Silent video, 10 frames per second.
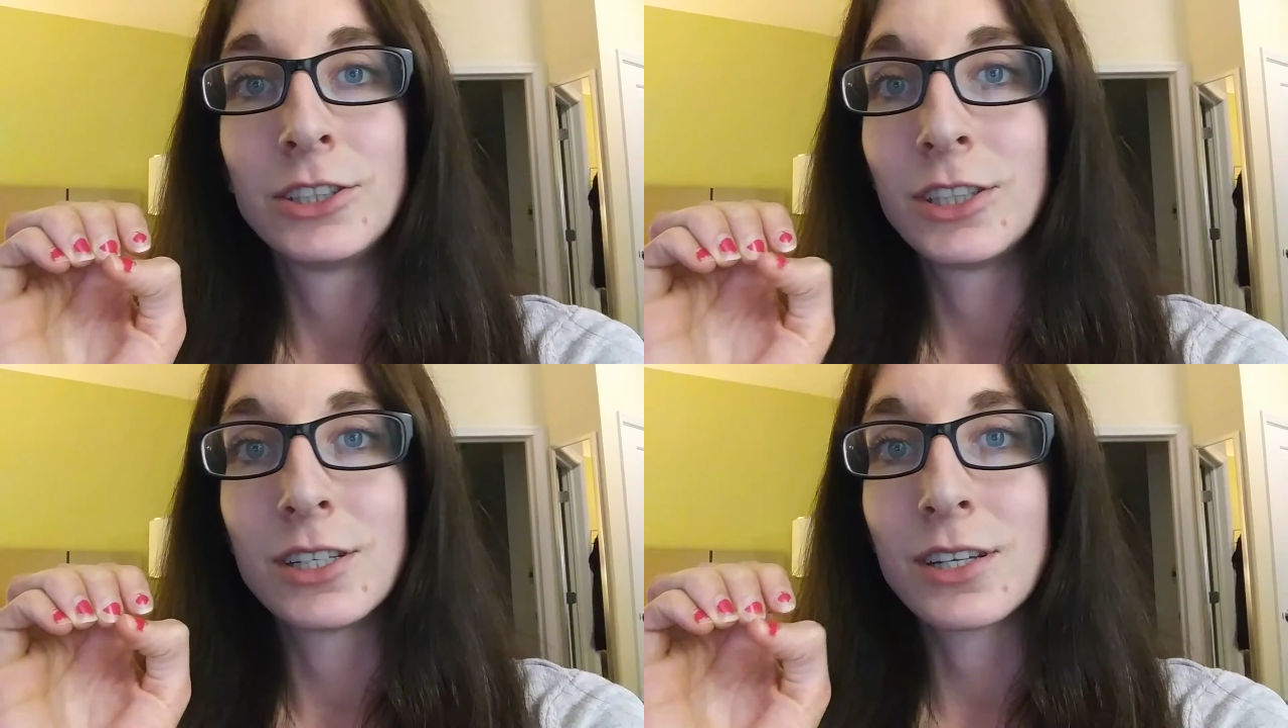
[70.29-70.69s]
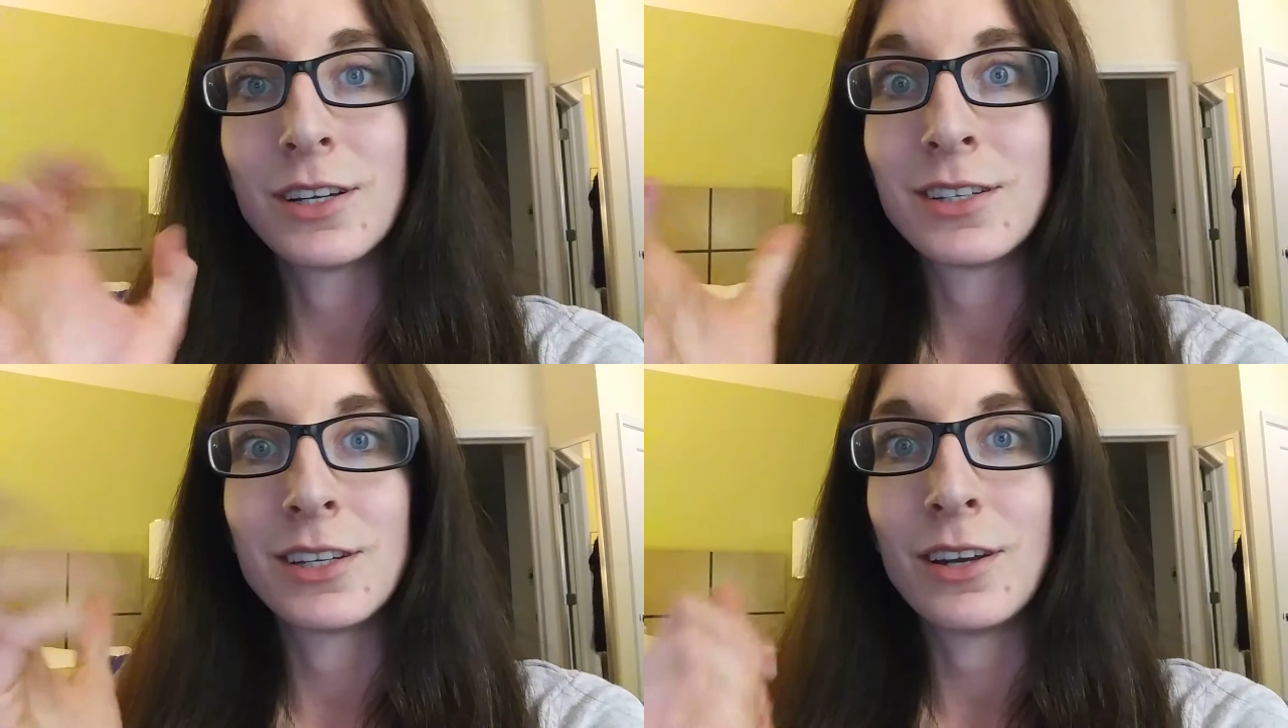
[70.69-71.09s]
just
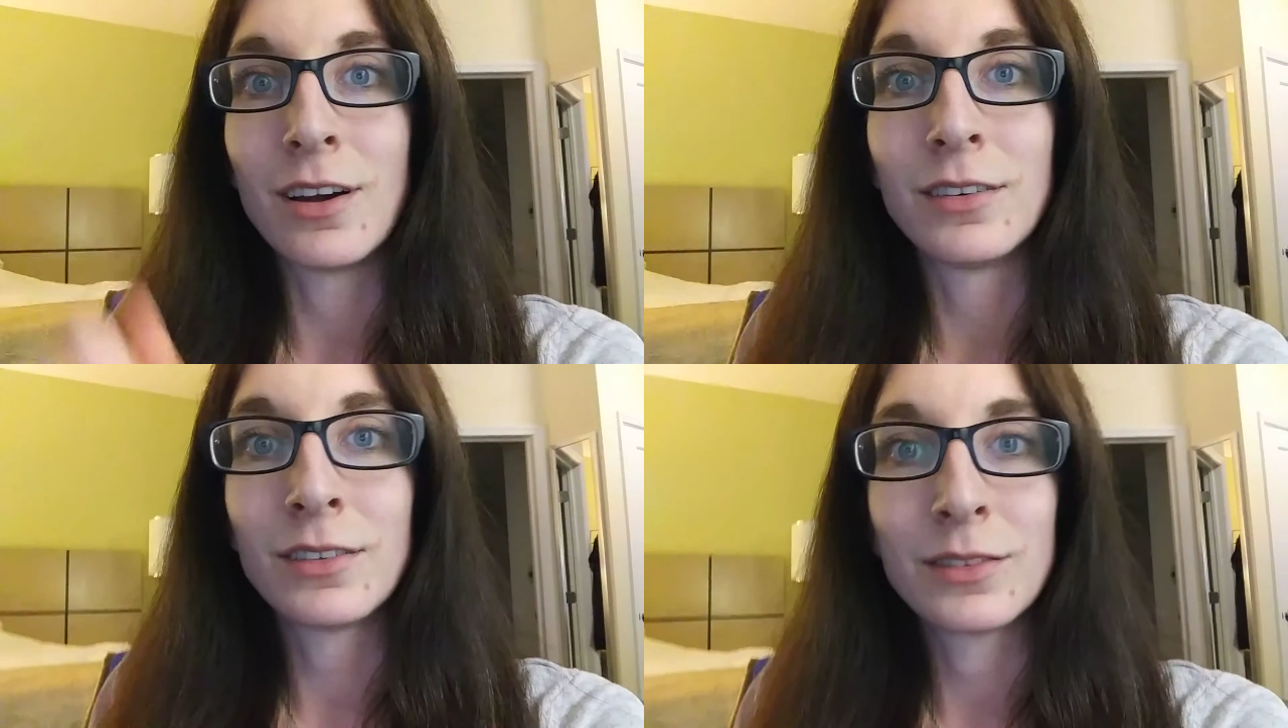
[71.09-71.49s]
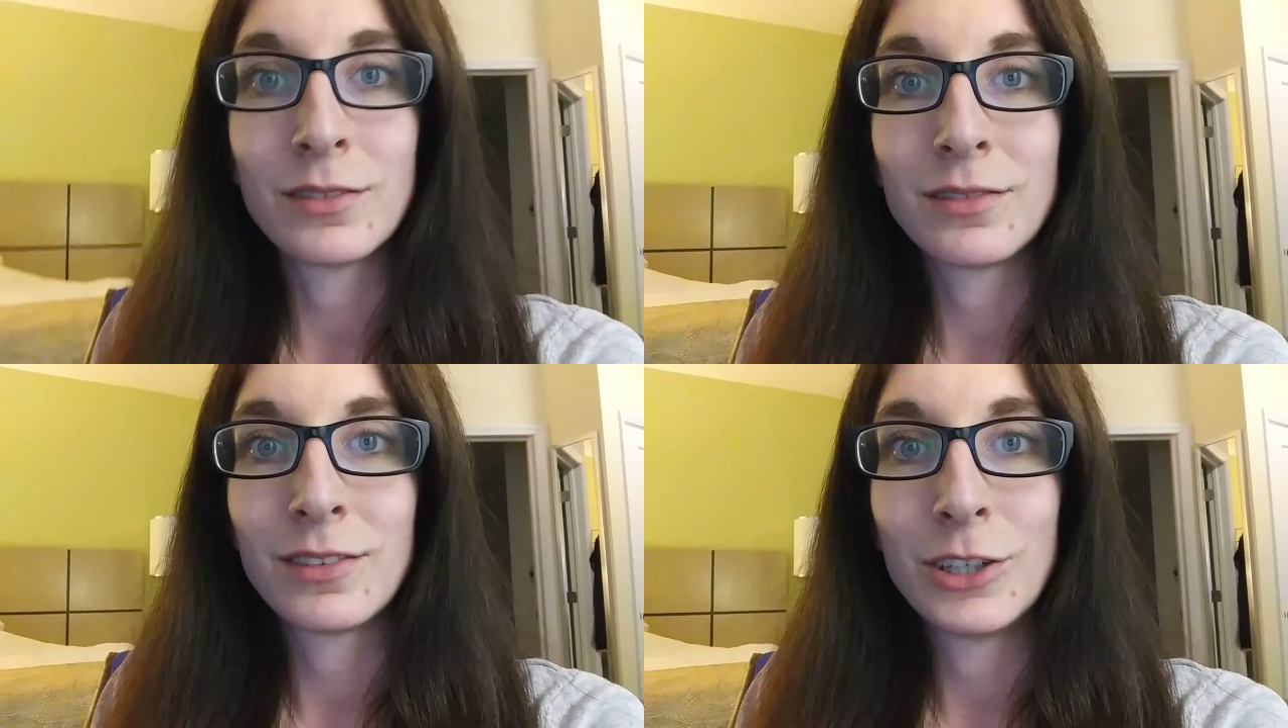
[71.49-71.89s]
because, new
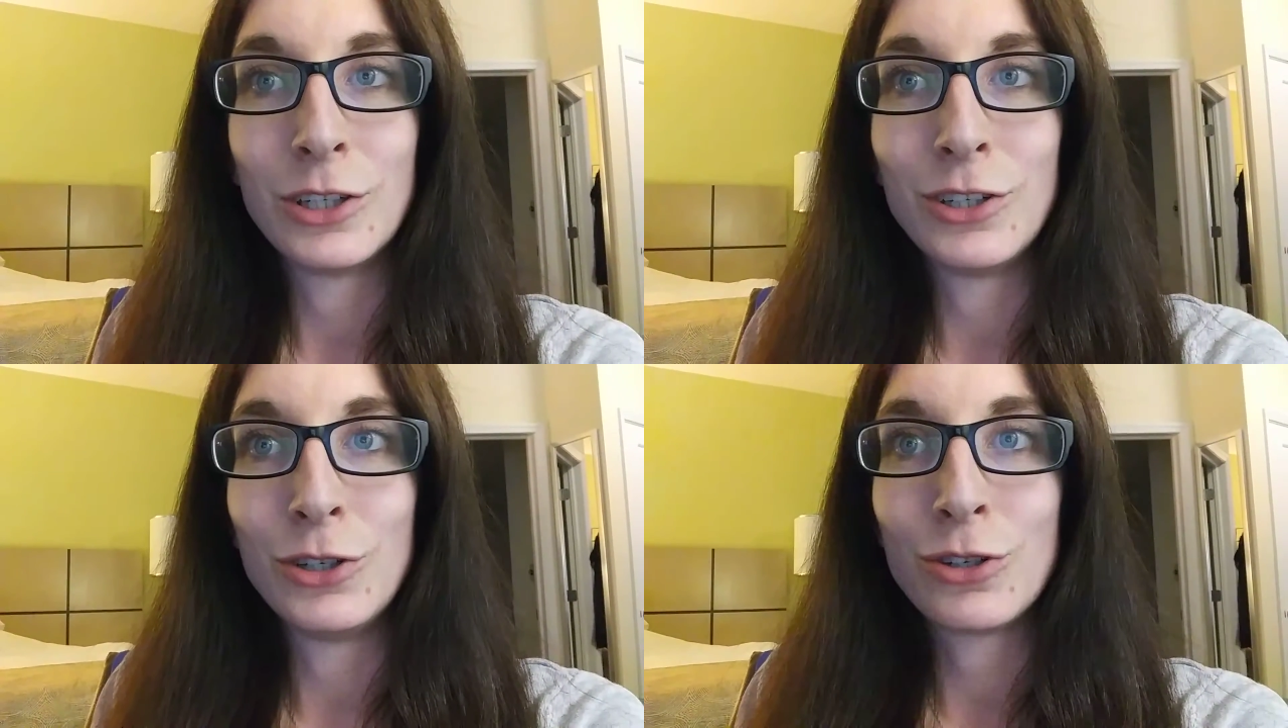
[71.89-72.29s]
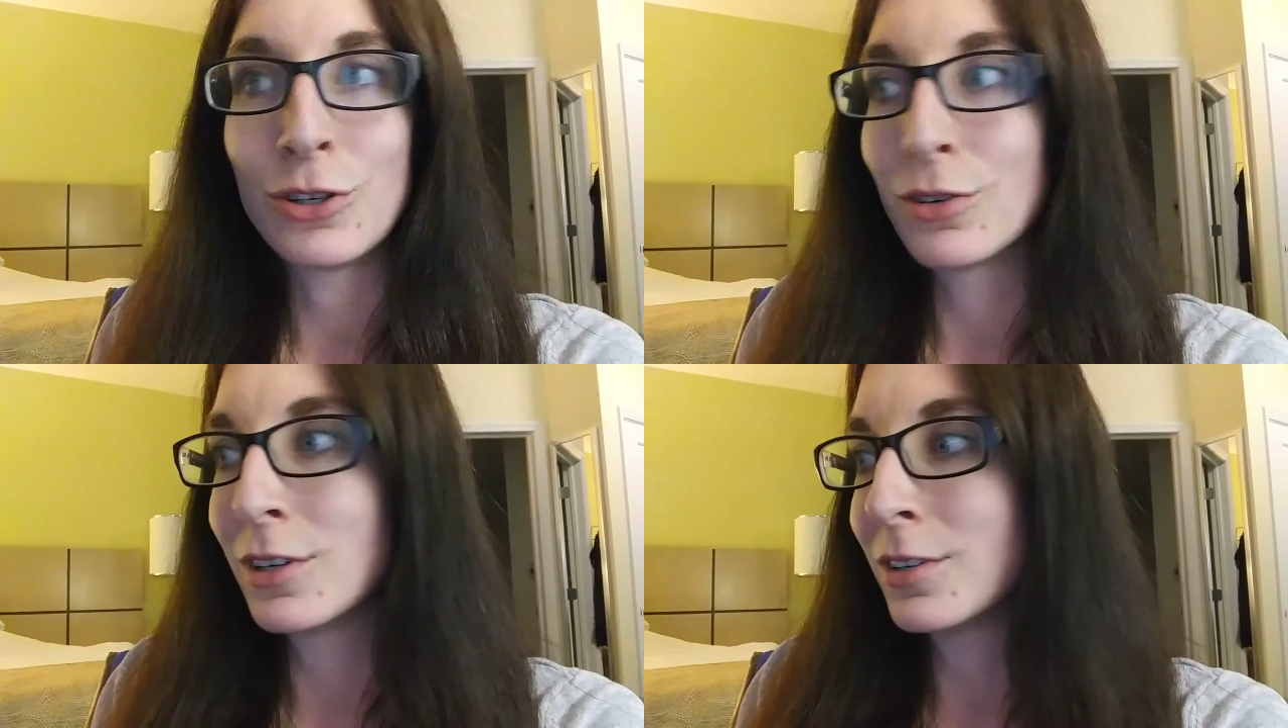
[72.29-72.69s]

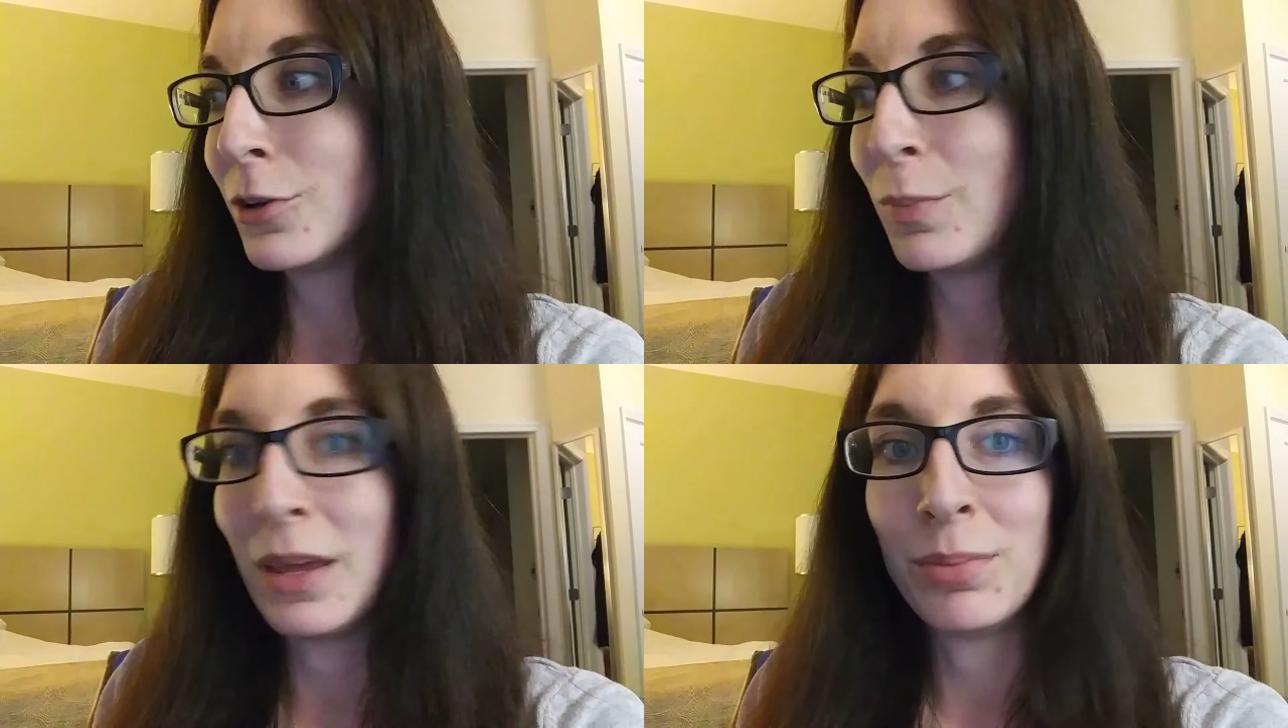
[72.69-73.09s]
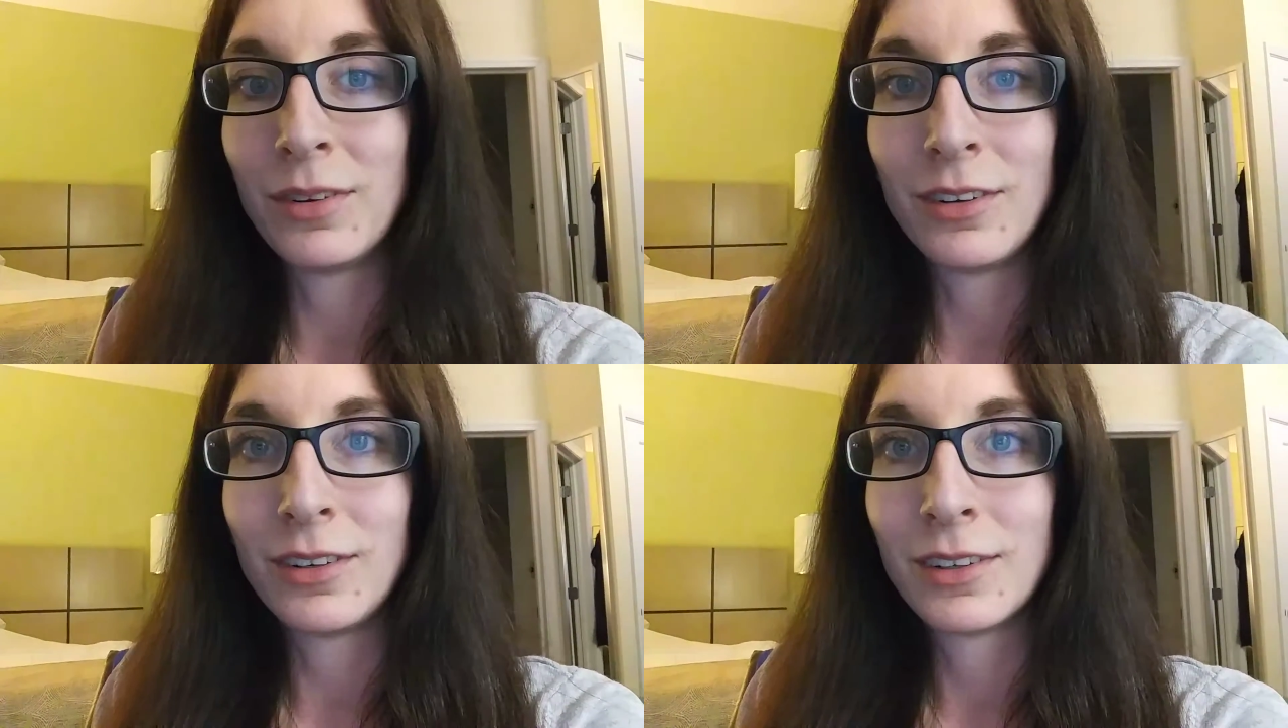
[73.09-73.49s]
store, new
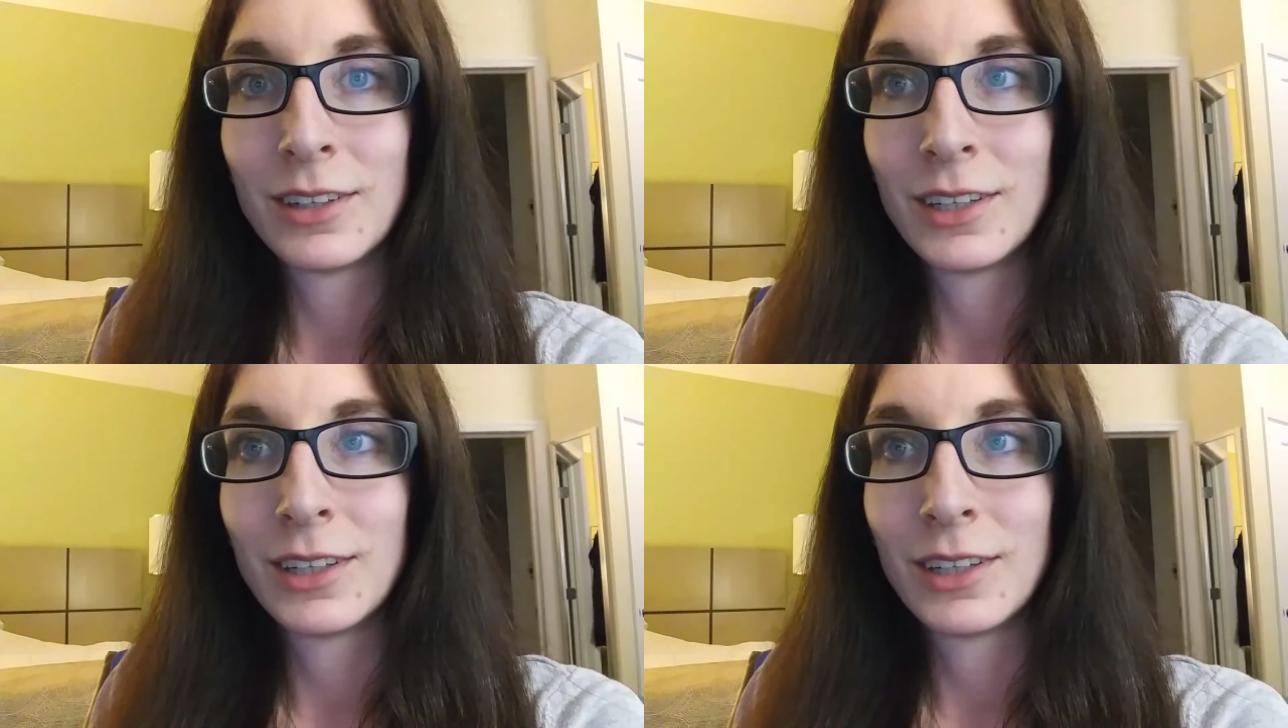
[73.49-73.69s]
people.